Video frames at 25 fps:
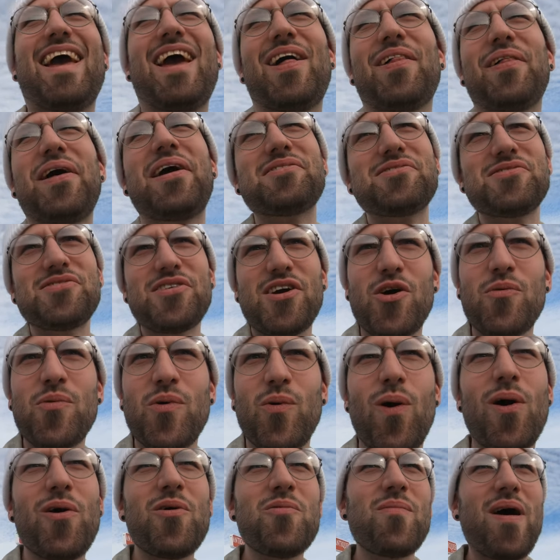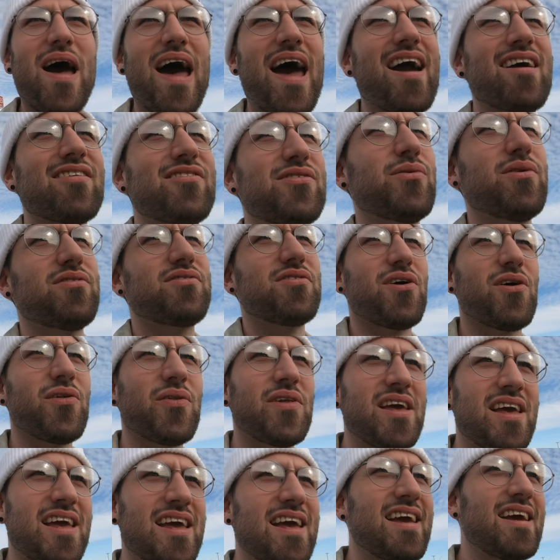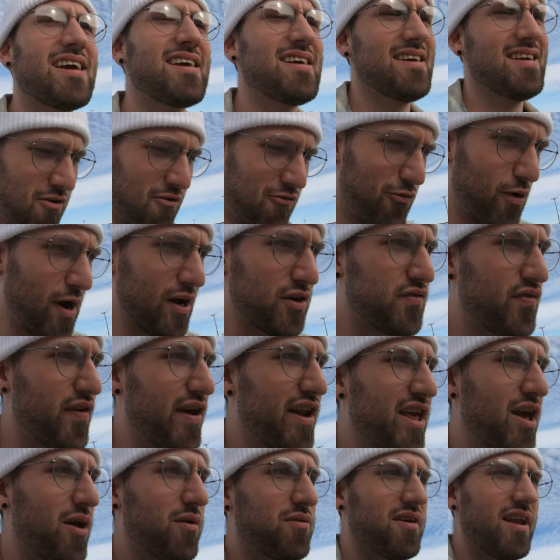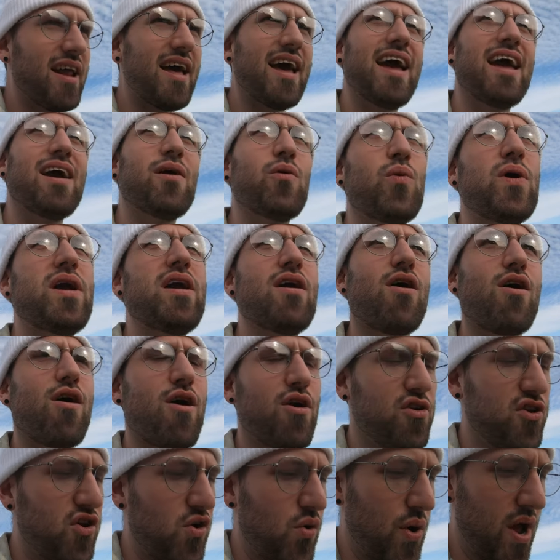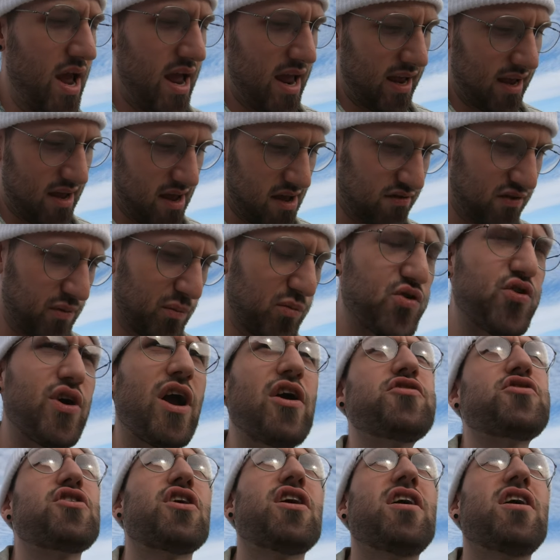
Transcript: Ladies and gentlemen, welcome back to It's On The Fresh video today. We are doing some treasure